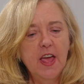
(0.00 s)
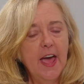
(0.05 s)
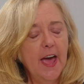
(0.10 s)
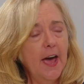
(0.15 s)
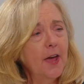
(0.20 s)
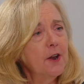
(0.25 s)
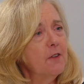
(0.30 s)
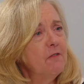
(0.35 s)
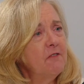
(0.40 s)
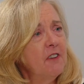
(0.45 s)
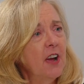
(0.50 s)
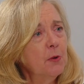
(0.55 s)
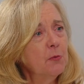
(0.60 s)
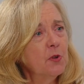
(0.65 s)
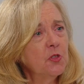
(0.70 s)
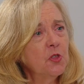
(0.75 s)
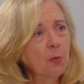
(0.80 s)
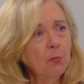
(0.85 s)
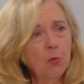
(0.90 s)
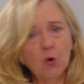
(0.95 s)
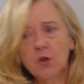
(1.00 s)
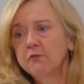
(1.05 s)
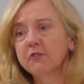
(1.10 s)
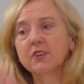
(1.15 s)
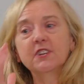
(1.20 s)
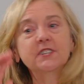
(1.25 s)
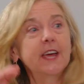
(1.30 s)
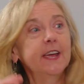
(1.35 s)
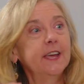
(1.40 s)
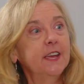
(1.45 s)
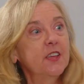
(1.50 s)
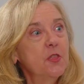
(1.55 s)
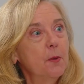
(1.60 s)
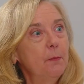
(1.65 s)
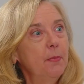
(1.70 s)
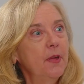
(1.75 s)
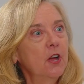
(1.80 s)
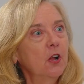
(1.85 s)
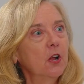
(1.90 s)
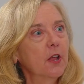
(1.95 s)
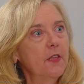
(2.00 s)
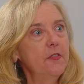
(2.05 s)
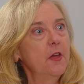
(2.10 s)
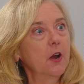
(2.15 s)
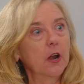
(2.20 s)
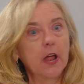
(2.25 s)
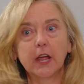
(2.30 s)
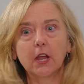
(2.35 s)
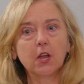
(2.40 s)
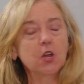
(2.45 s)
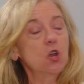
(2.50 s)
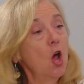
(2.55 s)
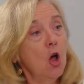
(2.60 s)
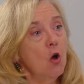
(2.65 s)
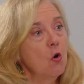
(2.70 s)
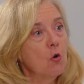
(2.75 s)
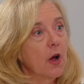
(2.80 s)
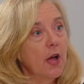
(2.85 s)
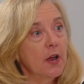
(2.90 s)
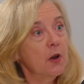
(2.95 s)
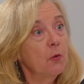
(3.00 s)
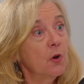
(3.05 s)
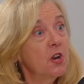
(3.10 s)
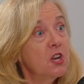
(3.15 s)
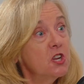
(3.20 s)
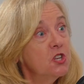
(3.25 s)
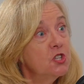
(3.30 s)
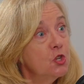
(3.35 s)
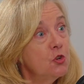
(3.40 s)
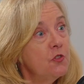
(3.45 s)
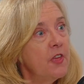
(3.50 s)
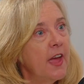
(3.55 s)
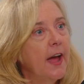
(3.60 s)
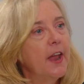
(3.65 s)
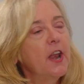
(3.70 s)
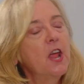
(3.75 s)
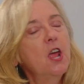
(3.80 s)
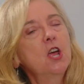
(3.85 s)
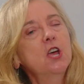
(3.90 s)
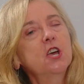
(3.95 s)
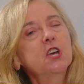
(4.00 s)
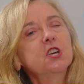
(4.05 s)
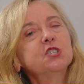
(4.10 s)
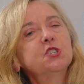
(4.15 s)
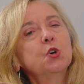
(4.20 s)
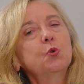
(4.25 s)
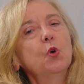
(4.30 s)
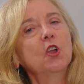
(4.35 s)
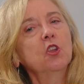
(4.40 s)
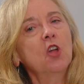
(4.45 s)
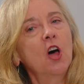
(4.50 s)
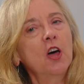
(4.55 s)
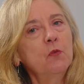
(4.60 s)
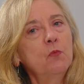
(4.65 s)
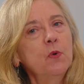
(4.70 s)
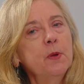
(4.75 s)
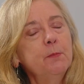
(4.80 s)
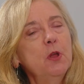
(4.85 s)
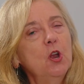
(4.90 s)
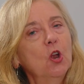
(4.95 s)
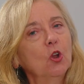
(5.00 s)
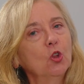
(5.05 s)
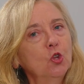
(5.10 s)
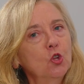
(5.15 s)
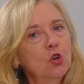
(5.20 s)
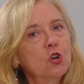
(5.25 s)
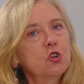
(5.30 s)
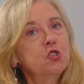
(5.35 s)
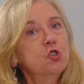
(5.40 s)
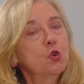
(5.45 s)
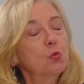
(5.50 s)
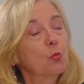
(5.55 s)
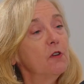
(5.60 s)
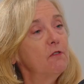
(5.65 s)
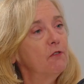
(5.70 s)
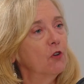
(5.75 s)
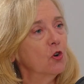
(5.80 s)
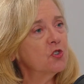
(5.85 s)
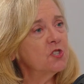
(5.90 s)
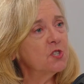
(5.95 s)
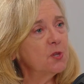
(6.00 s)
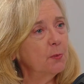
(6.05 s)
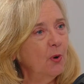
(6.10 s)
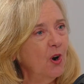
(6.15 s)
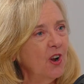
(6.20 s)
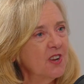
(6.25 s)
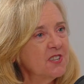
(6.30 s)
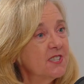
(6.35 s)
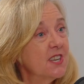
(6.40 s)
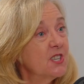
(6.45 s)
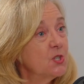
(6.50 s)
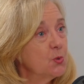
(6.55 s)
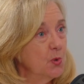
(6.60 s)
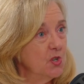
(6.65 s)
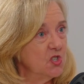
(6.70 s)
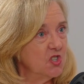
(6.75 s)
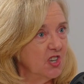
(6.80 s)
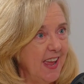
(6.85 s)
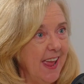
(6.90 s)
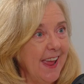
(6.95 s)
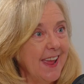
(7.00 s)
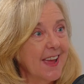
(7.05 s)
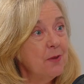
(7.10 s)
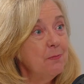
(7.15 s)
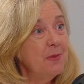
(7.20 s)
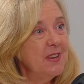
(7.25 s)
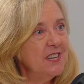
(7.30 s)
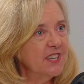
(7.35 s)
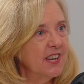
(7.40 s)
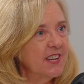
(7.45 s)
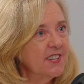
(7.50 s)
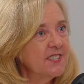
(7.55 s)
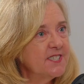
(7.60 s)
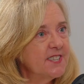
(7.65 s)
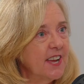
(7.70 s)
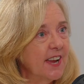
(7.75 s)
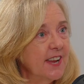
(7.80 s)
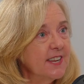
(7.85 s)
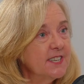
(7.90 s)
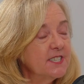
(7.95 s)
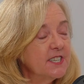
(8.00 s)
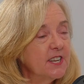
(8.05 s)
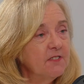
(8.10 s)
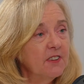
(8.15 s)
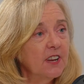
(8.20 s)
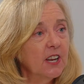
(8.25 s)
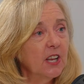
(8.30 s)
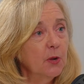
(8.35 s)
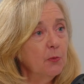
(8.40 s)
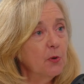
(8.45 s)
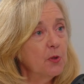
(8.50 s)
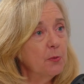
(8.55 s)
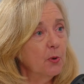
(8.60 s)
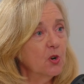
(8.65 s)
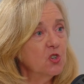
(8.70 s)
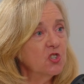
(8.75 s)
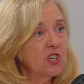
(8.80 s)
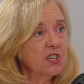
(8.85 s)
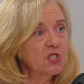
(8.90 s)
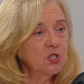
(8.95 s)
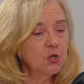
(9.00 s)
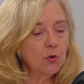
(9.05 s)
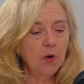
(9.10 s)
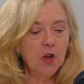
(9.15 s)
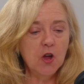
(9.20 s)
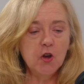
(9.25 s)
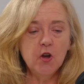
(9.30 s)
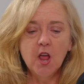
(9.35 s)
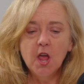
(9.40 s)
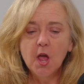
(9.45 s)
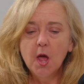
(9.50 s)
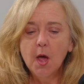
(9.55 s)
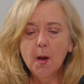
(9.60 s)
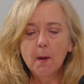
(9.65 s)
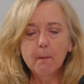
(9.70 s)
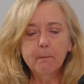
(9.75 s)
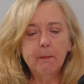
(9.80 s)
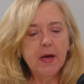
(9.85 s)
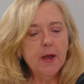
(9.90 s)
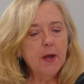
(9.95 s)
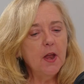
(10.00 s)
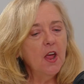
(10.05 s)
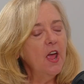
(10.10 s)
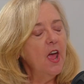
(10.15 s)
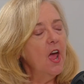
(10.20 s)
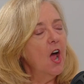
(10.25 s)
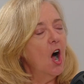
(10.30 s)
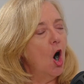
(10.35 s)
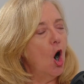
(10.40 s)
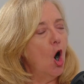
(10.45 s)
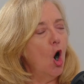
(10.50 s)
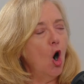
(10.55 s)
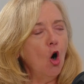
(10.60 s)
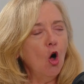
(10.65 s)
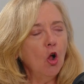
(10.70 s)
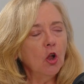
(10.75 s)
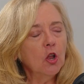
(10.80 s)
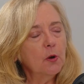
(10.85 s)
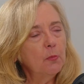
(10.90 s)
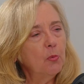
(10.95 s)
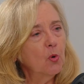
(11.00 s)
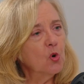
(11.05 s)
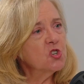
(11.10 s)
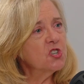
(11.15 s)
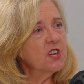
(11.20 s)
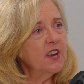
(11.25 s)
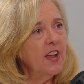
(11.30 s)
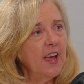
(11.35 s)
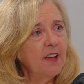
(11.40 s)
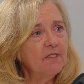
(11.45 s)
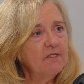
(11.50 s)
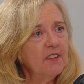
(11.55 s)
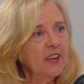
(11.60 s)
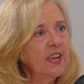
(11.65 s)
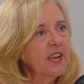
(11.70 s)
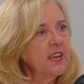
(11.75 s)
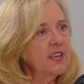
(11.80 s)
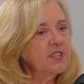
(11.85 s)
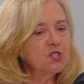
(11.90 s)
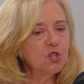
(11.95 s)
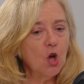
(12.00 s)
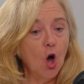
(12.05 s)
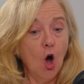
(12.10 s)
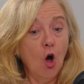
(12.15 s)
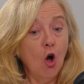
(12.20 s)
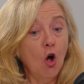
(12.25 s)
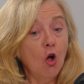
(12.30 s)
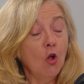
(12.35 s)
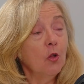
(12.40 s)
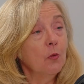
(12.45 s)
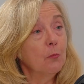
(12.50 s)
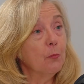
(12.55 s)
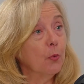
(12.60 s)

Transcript: had a fight with their boyfriend, taking the pill, and then like, no, I didn't want to do that. So a lot of women look to reverse the process, which can be done scientifically with progesterone. But all abortion advocates, all